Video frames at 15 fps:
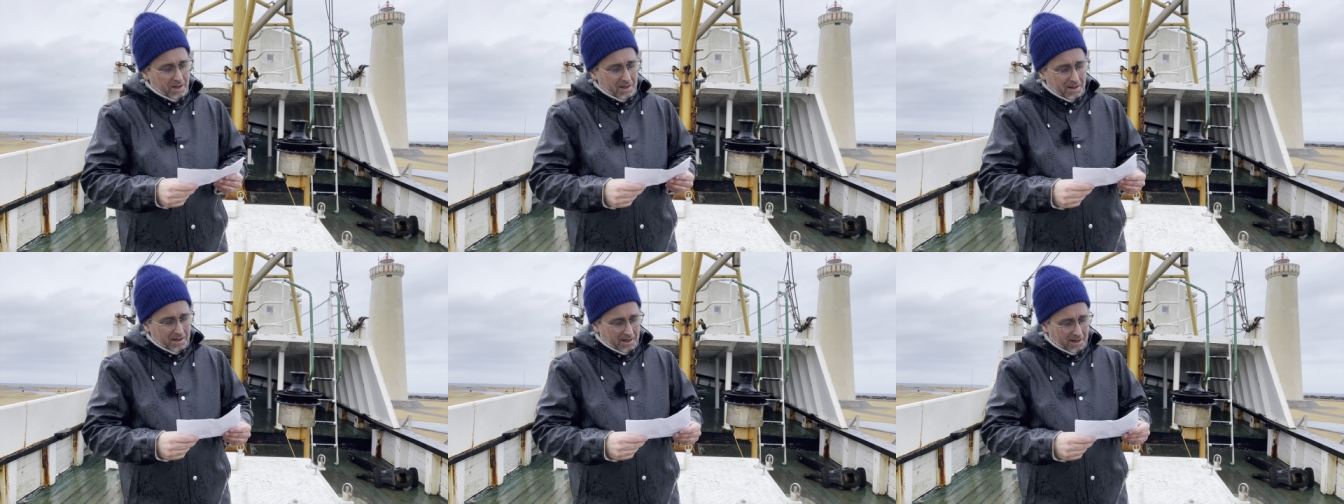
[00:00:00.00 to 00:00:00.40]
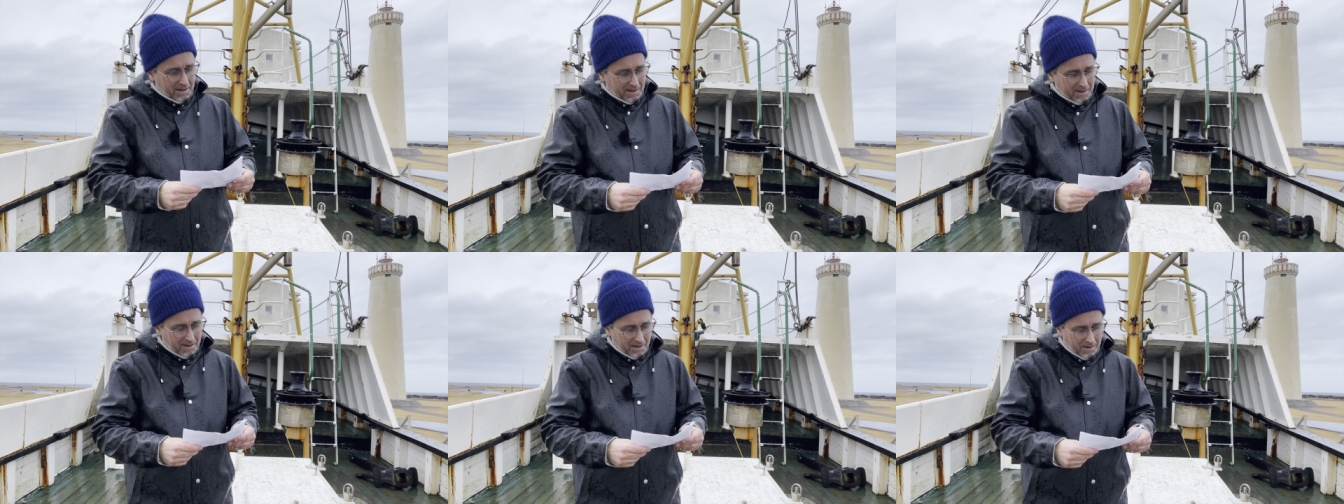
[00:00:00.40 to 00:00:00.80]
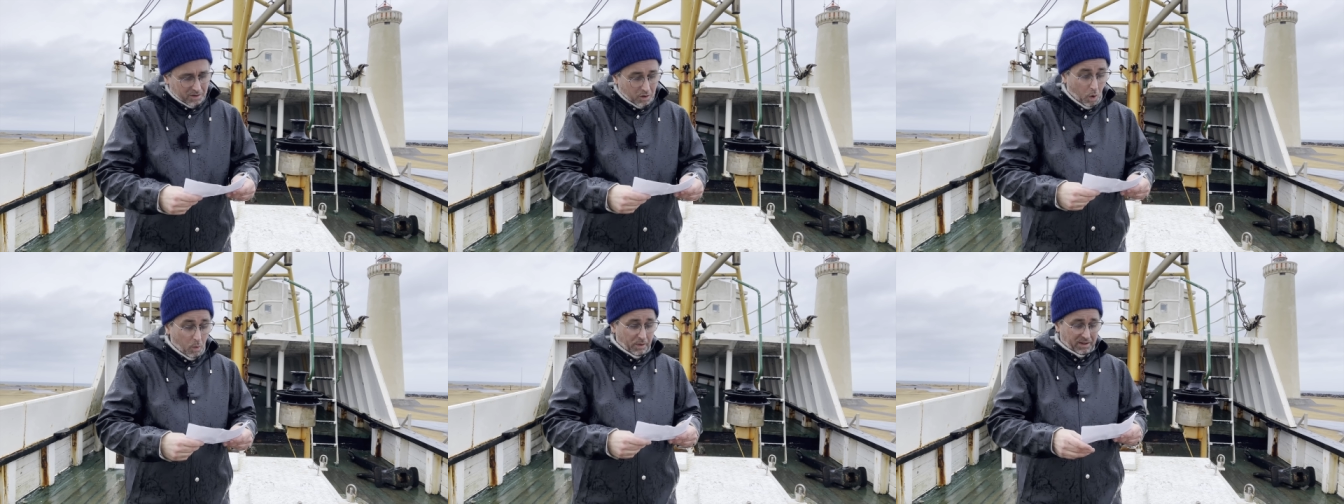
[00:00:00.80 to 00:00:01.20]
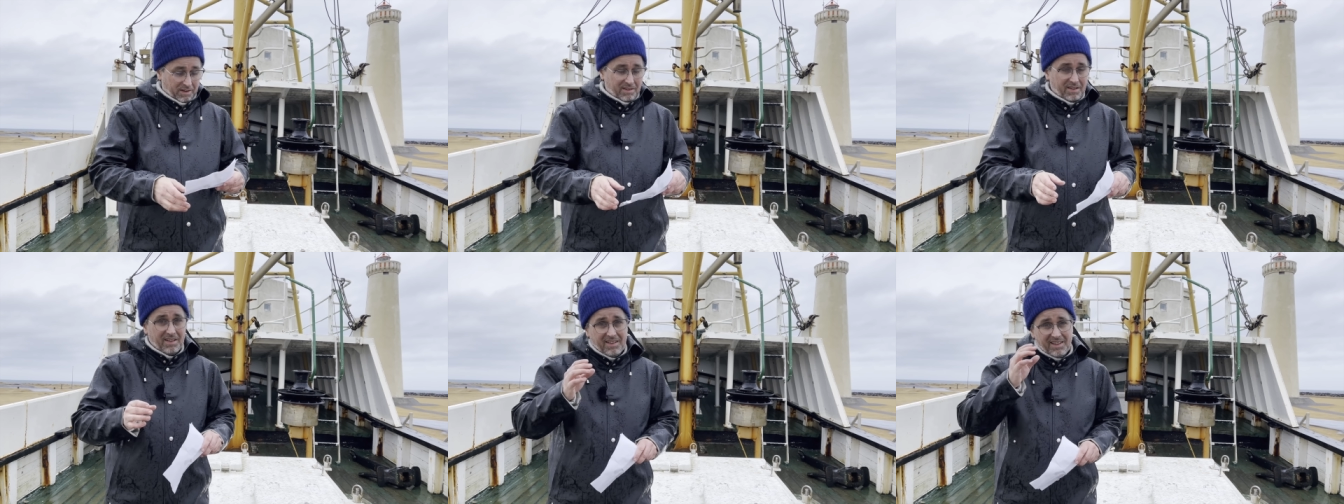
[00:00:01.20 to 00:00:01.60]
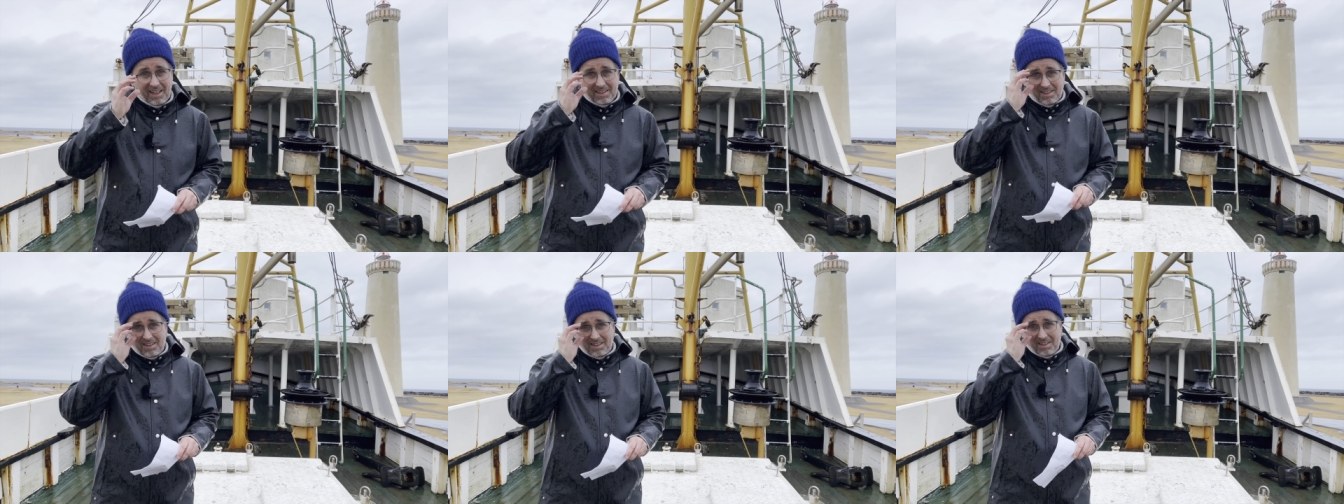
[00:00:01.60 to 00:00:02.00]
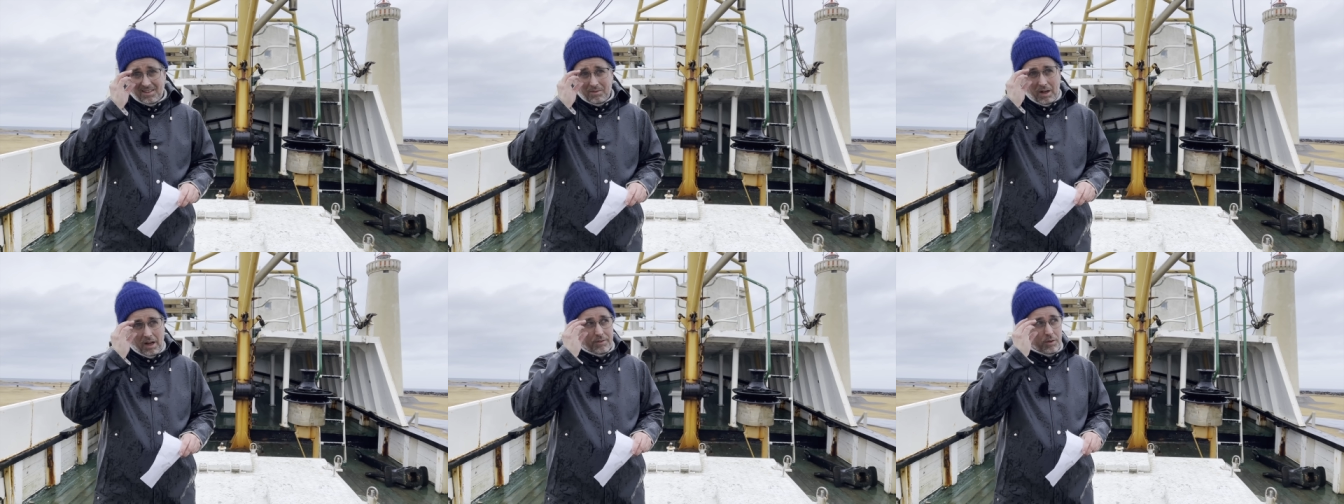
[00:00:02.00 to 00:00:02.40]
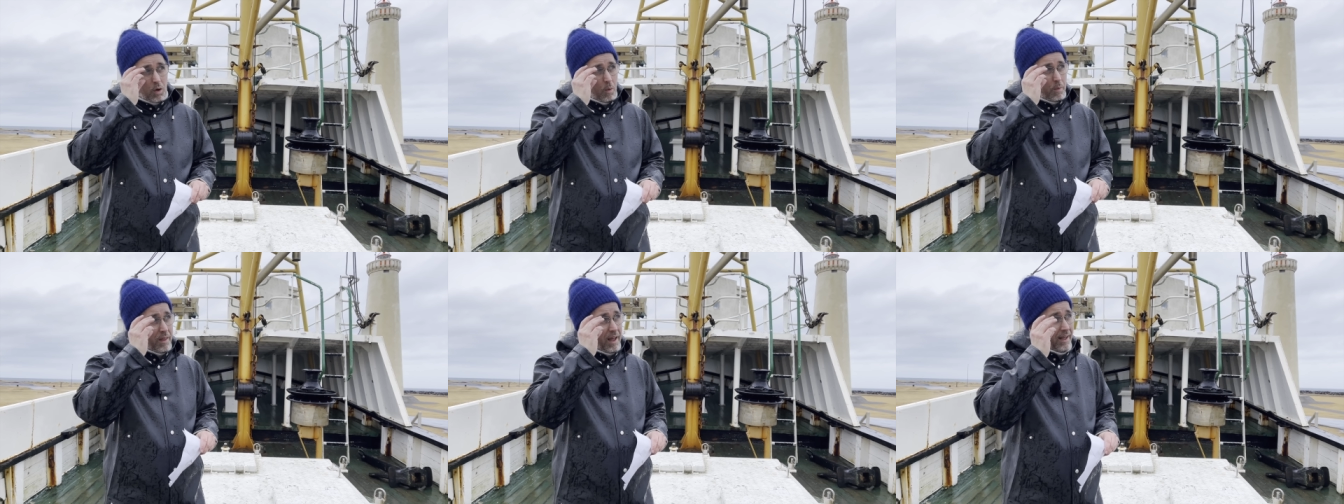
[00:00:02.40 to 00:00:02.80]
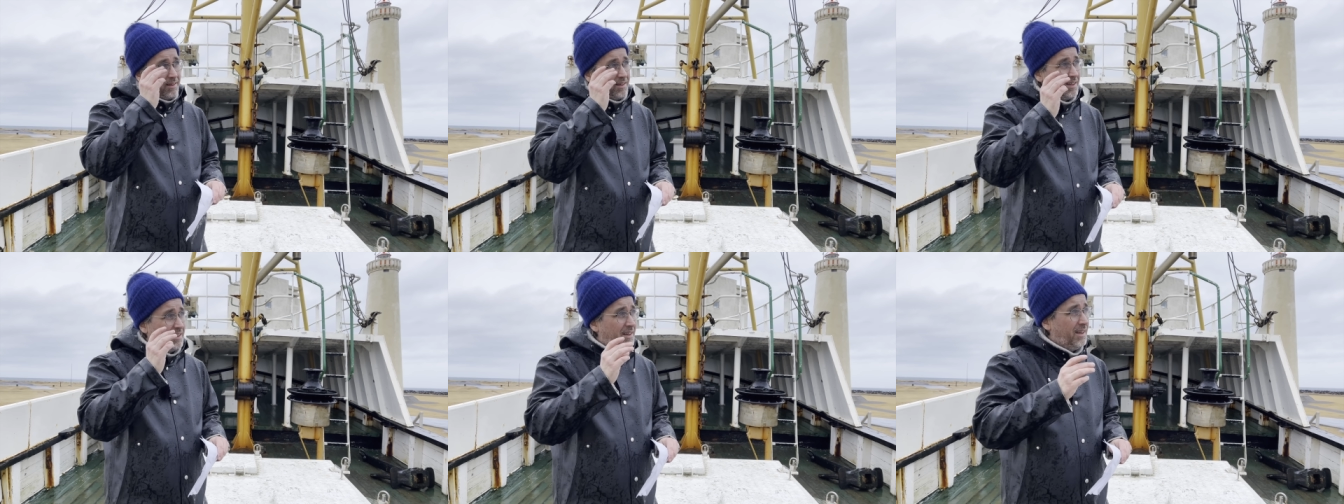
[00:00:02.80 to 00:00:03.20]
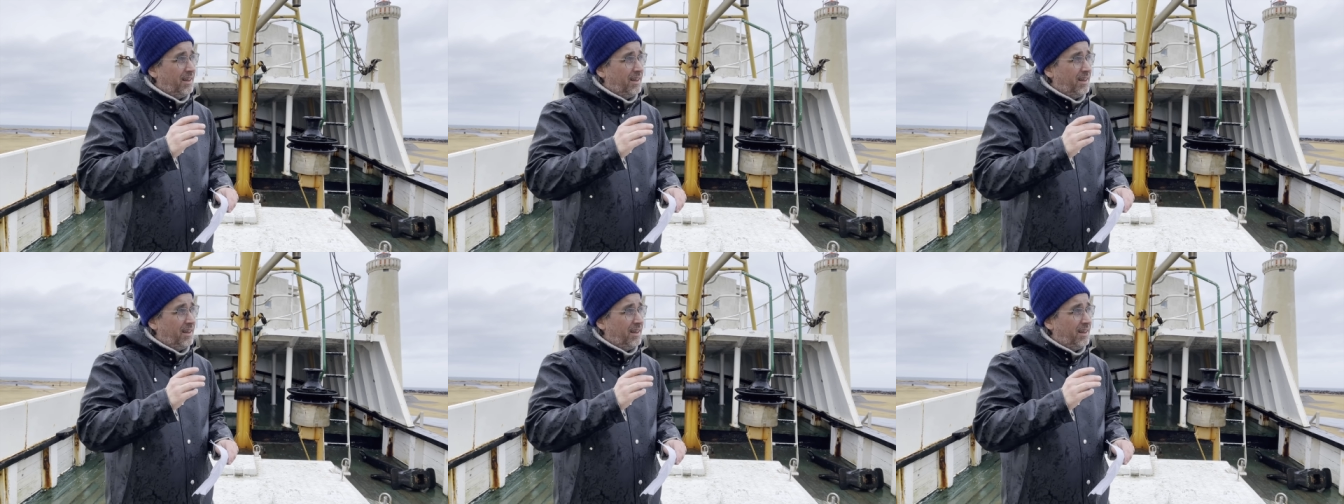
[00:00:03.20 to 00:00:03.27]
COVID, yes, we have to go with that.